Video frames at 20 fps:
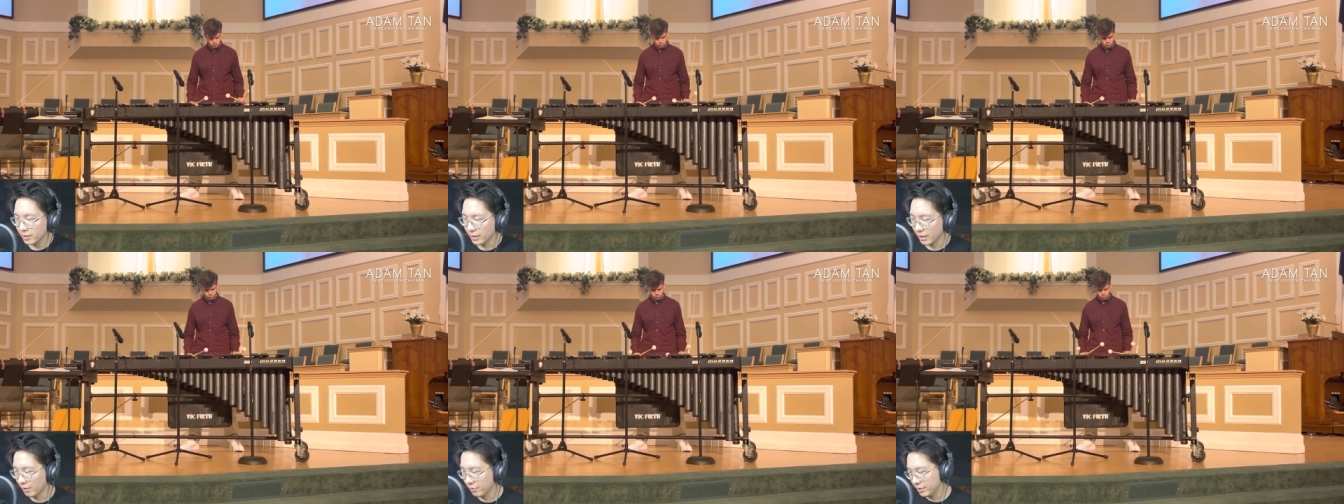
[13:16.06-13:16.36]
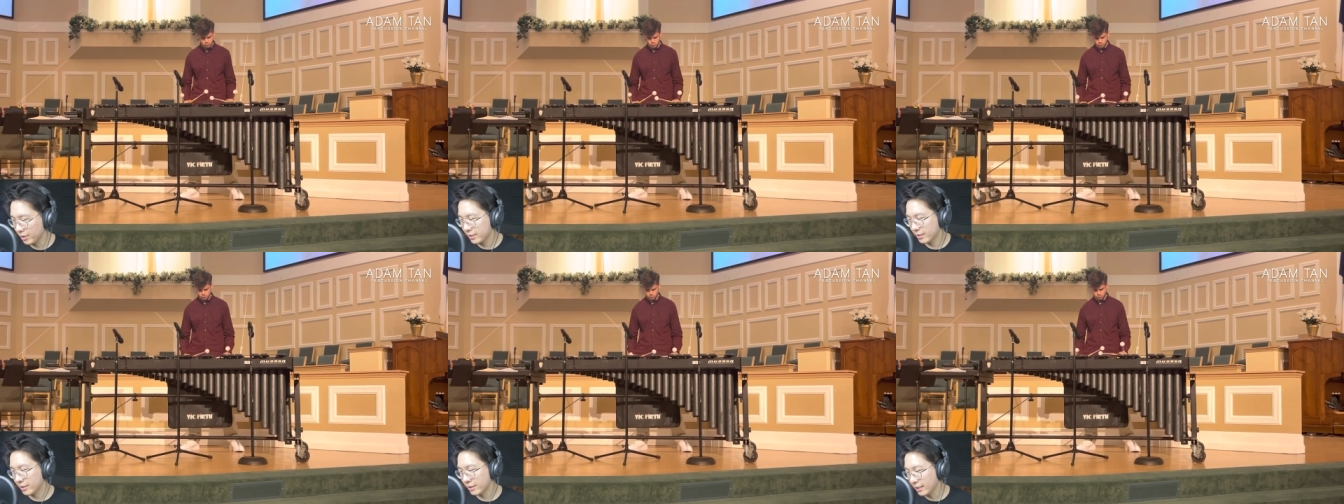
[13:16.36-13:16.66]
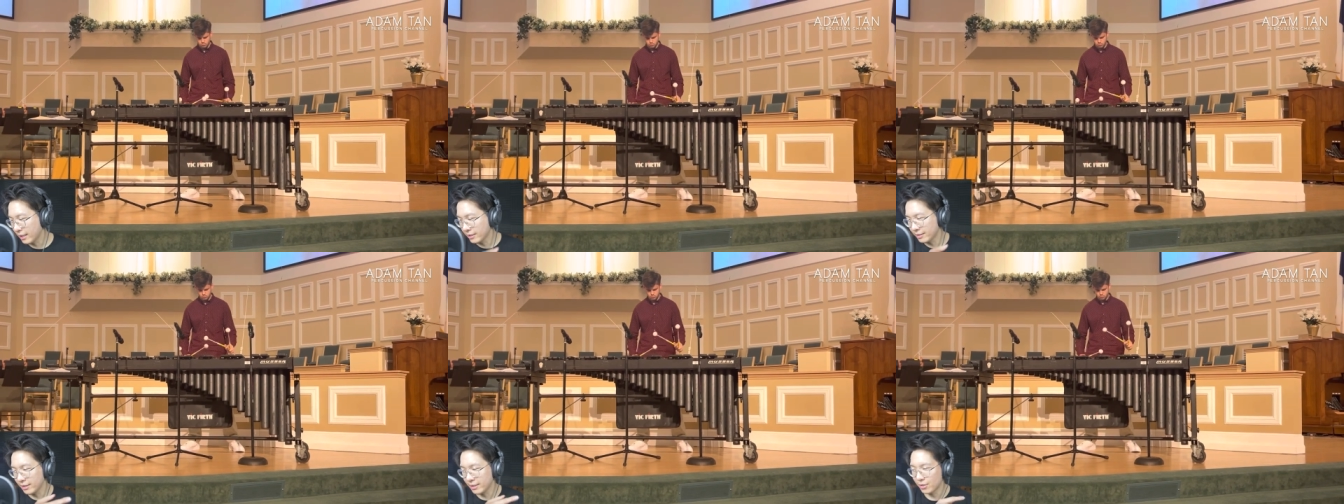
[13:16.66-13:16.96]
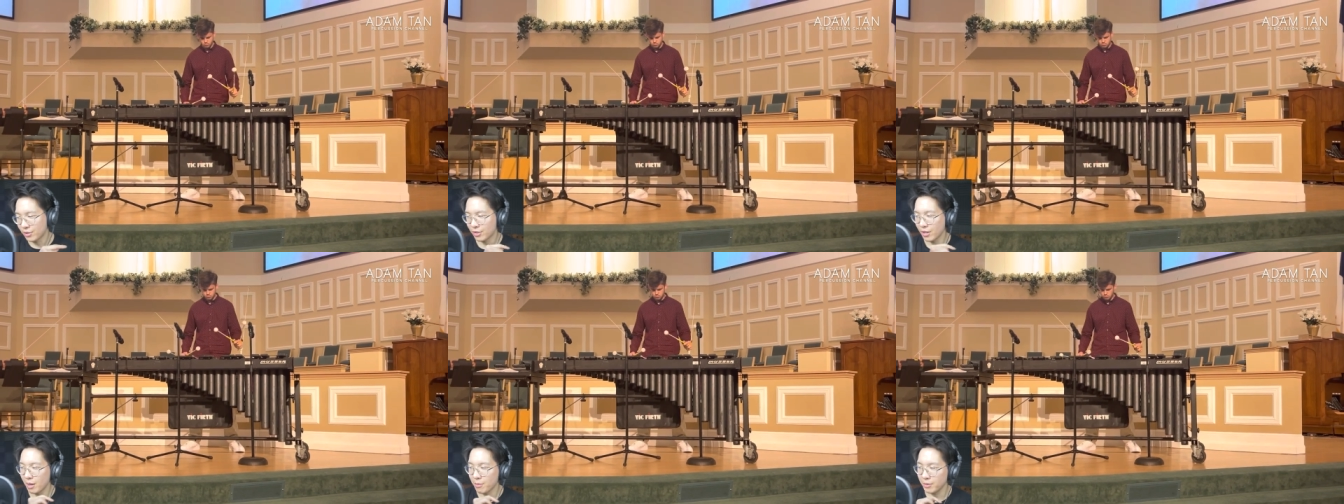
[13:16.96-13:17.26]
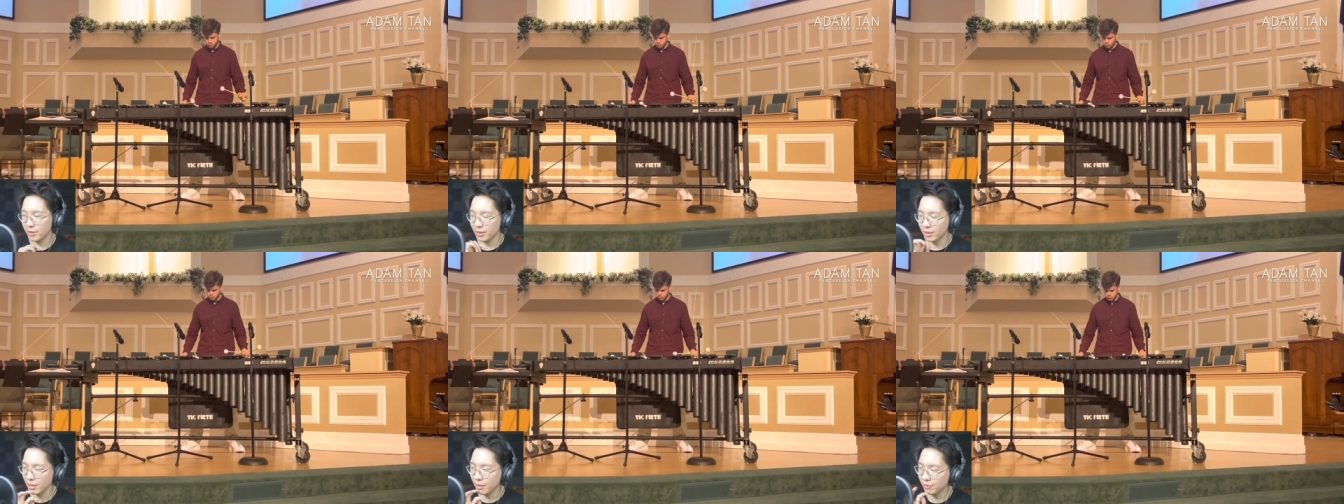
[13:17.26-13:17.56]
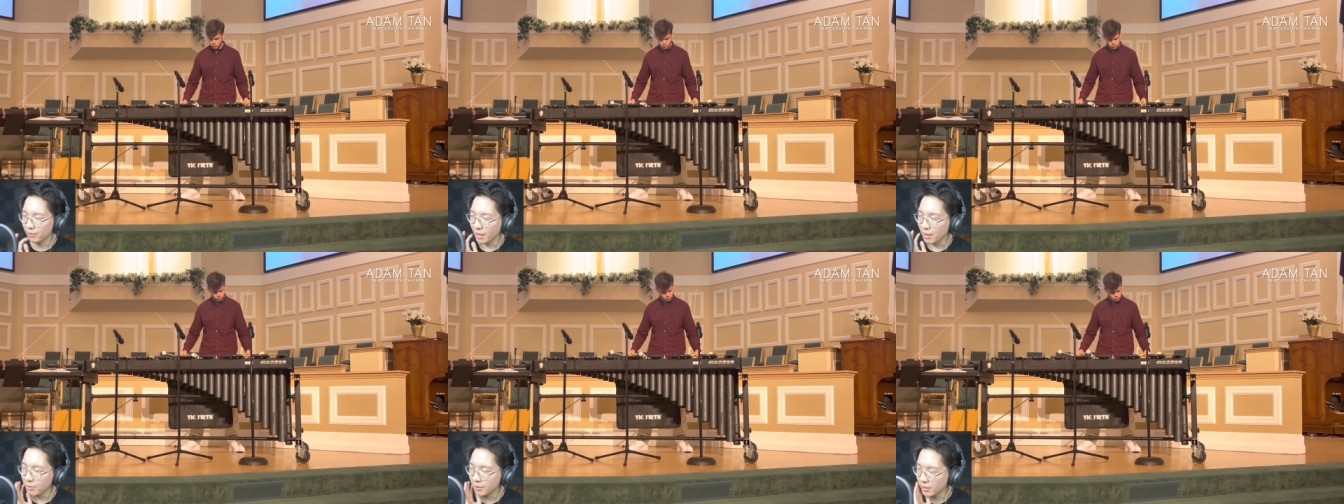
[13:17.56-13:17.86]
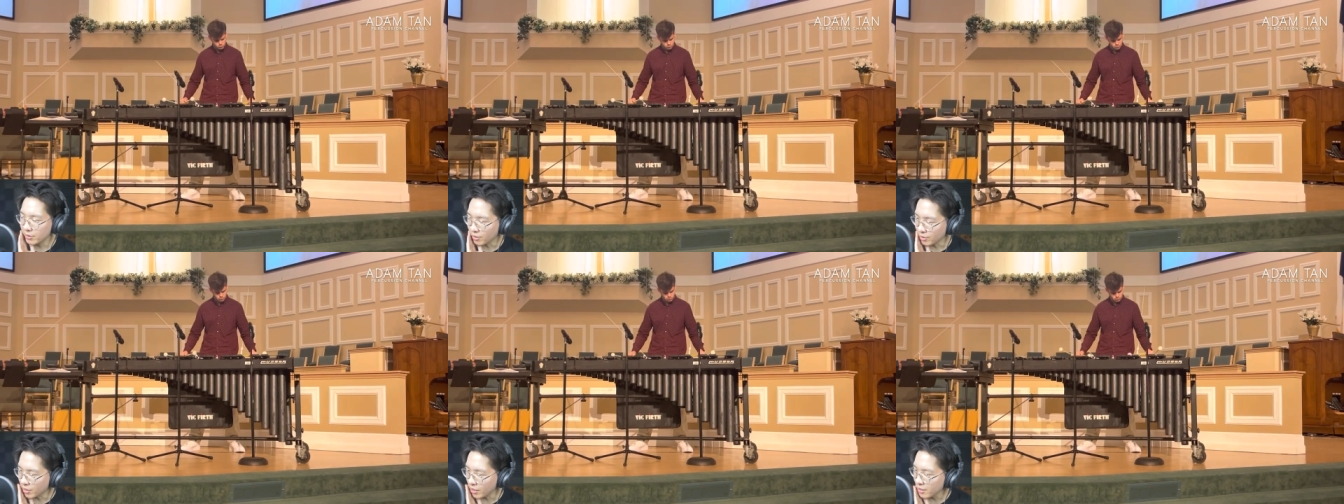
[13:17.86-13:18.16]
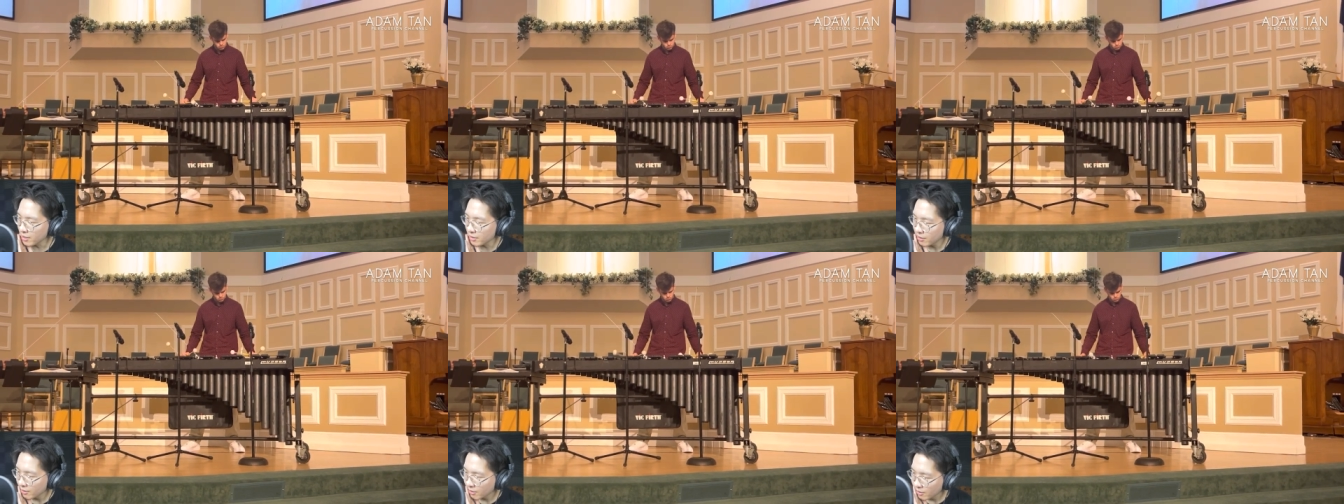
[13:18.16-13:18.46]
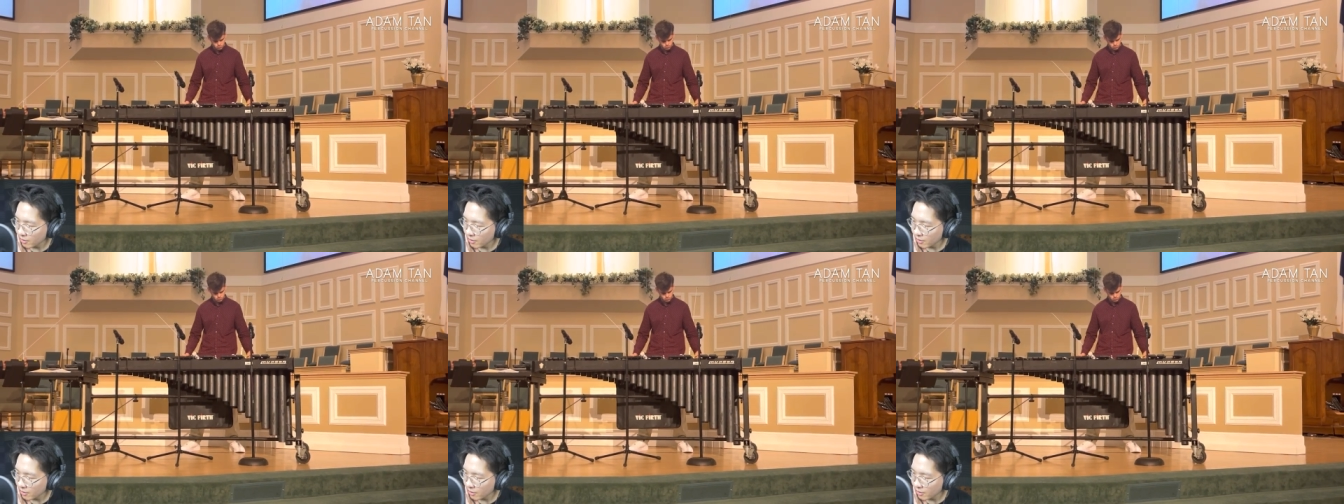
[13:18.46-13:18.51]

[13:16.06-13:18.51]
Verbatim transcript: Yeah, we need to get that D sharp in the left hand, but that's okay.